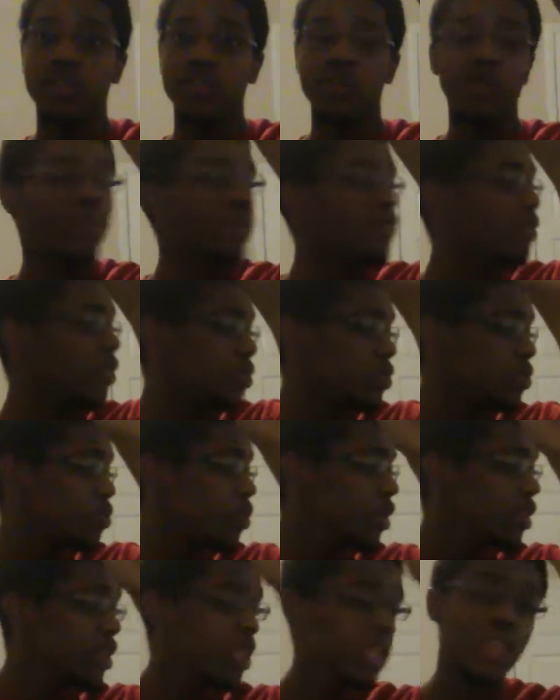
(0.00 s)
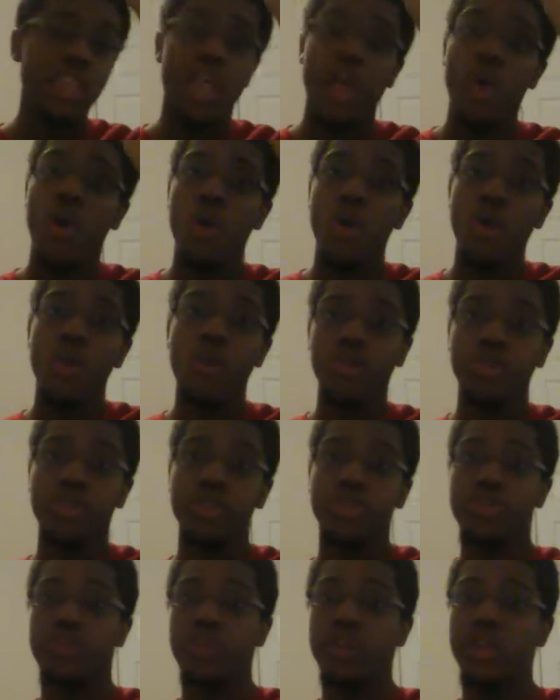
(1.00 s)
Well, if there's one thing that
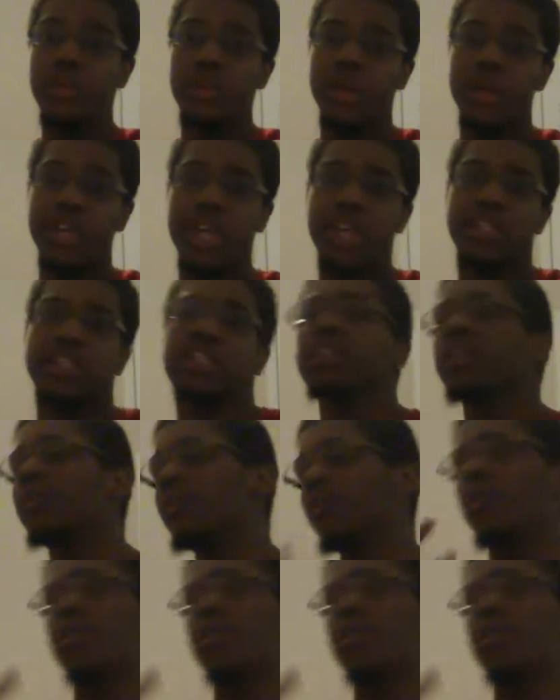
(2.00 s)
all 3 of my decks, except,